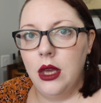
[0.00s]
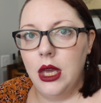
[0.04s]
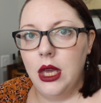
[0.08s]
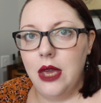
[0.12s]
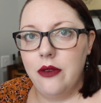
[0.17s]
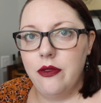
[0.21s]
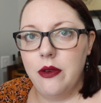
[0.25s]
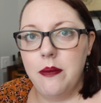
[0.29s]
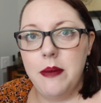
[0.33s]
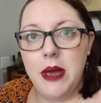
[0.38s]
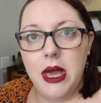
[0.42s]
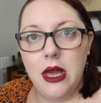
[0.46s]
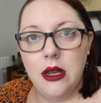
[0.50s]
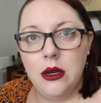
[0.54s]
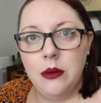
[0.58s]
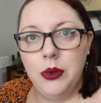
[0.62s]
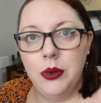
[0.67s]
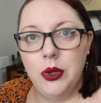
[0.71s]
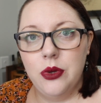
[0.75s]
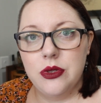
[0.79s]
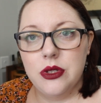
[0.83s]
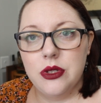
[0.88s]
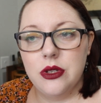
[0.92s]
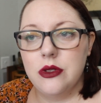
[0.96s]
If a man
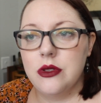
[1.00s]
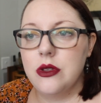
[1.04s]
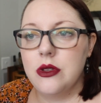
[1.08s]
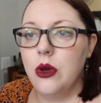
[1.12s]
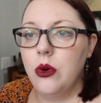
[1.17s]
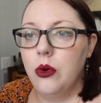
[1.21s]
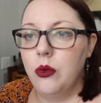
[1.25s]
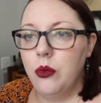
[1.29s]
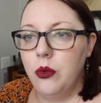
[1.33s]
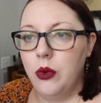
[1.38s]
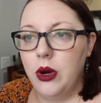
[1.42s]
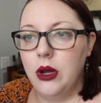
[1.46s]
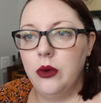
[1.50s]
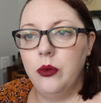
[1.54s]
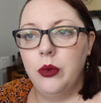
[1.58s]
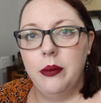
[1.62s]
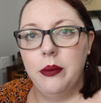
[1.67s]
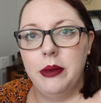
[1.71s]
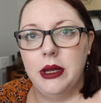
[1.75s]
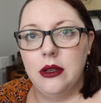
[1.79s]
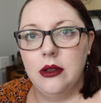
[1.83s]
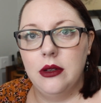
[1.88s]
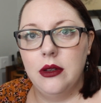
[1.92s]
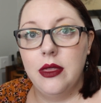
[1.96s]
abuses one
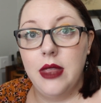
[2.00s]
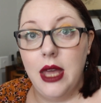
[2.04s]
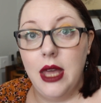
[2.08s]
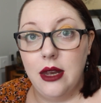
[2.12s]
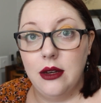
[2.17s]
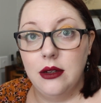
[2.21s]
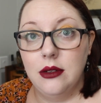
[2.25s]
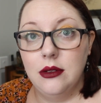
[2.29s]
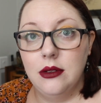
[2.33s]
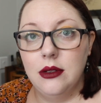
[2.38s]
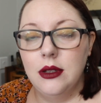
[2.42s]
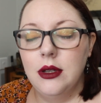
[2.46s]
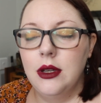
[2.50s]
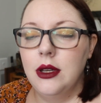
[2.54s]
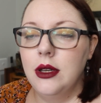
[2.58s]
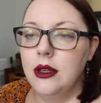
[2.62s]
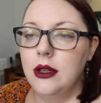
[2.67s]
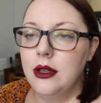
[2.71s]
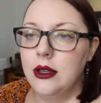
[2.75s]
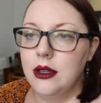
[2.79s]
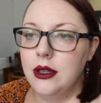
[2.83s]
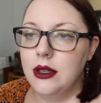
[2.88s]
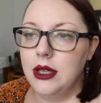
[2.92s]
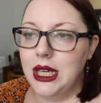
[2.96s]
woman, then,
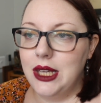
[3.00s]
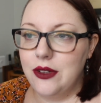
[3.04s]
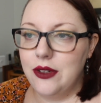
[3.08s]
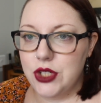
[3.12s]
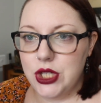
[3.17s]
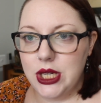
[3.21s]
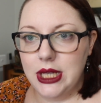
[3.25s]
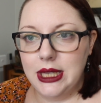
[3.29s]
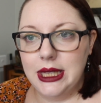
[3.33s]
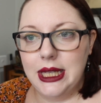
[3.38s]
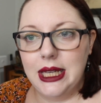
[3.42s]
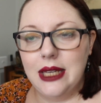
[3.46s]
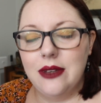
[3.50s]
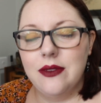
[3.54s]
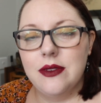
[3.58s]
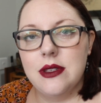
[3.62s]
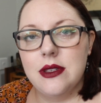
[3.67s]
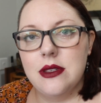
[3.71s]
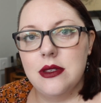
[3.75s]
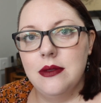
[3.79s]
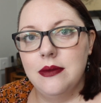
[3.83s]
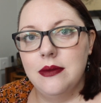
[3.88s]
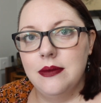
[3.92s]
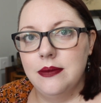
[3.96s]
if she
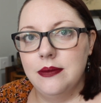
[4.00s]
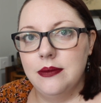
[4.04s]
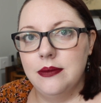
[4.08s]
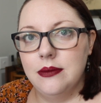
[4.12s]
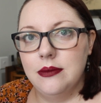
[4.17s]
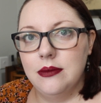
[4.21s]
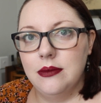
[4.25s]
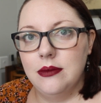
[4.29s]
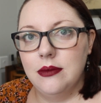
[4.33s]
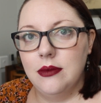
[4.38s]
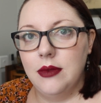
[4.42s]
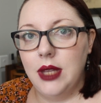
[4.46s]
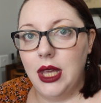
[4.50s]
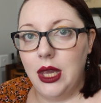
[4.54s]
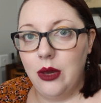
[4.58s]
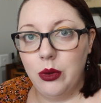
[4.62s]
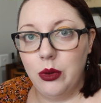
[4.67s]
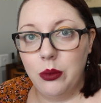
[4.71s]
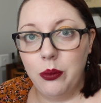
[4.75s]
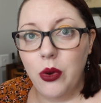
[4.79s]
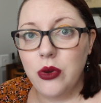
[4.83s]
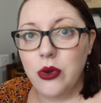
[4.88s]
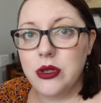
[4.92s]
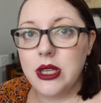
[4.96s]
leaves, he
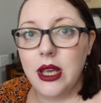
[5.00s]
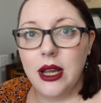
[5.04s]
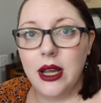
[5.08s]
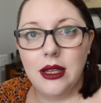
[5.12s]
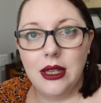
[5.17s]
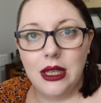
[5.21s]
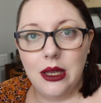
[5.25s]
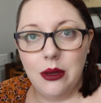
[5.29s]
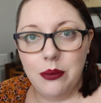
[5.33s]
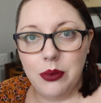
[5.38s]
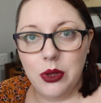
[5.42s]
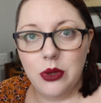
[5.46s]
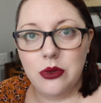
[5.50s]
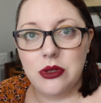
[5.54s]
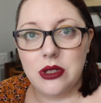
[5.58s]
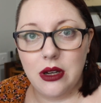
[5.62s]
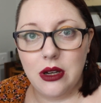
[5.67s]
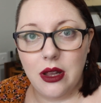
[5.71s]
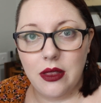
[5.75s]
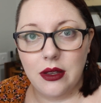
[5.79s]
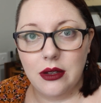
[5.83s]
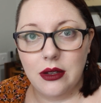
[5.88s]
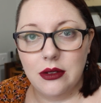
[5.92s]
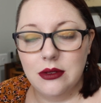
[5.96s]
will most likely abuse
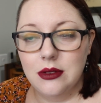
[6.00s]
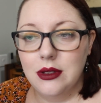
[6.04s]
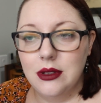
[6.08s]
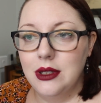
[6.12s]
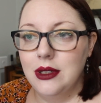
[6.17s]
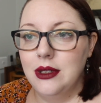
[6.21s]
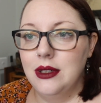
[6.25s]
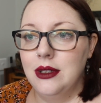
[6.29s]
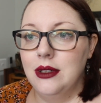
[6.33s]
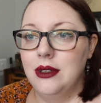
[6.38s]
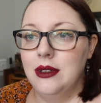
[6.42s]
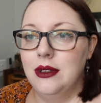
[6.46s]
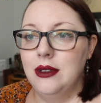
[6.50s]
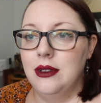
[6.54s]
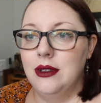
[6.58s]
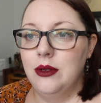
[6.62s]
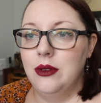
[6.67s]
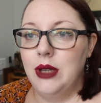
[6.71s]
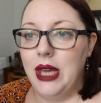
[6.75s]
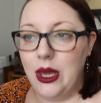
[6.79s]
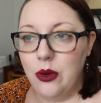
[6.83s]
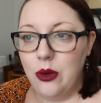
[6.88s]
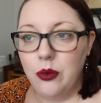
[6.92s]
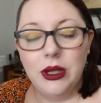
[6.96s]
another.
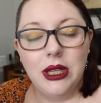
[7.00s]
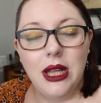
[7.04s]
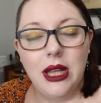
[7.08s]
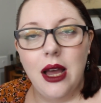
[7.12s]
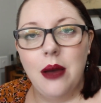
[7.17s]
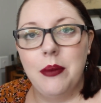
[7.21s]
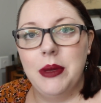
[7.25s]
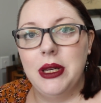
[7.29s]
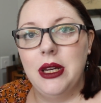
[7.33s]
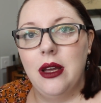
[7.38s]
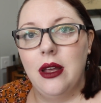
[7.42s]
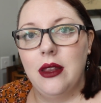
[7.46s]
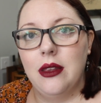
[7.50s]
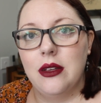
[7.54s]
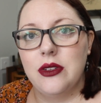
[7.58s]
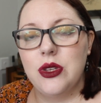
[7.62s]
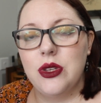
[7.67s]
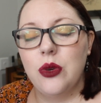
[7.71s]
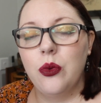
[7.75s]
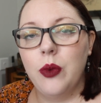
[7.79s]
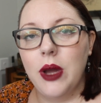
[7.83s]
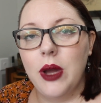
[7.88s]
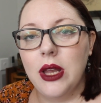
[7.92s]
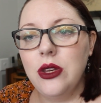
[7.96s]
He will harm another.
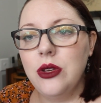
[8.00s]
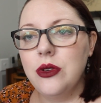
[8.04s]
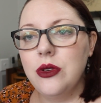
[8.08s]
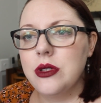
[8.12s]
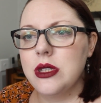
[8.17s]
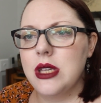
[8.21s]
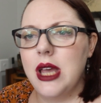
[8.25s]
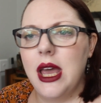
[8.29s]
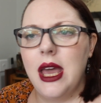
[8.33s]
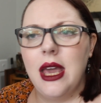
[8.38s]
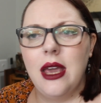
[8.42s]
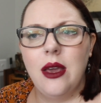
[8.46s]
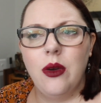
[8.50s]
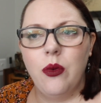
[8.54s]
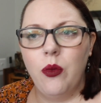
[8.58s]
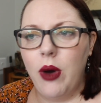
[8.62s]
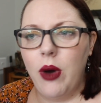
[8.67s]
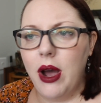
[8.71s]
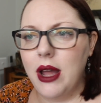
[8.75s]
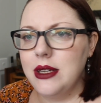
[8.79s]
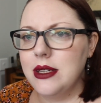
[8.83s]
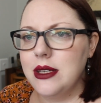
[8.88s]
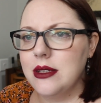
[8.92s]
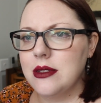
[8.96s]
So when you say,
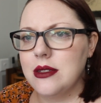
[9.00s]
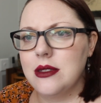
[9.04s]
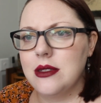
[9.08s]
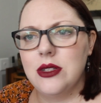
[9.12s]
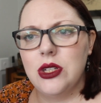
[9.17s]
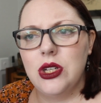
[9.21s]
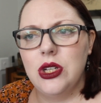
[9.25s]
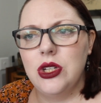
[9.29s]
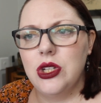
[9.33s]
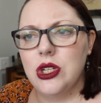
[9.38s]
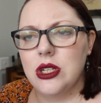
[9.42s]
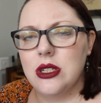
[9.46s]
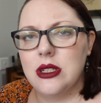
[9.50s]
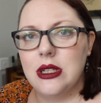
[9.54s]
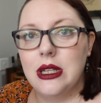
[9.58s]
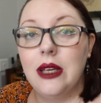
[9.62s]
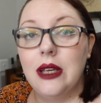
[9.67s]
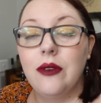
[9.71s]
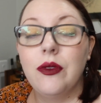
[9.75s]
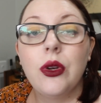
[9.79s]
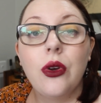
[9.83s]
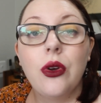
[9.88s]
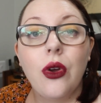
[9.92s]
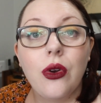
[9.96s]
why doesn't she just
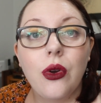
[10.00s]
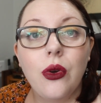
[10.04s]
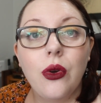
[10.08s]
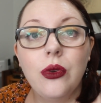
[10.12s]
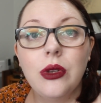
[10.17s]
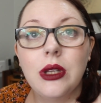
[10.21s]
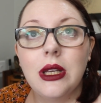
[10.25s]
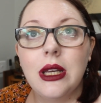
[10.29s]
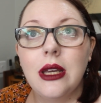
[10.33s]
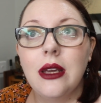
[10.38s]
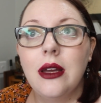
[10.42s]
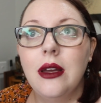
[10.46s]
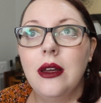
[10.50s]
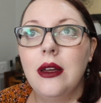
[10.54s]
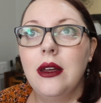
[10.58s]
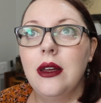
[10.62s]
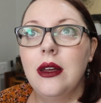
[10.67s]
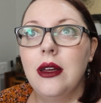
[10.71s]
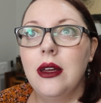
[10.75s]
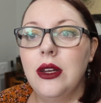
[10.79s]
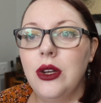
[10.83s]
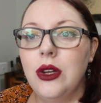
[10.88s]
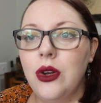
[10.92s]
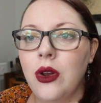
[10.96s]
leave, you're not only
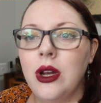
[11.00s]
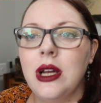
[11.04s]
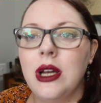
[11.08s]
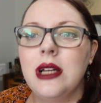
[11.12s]
not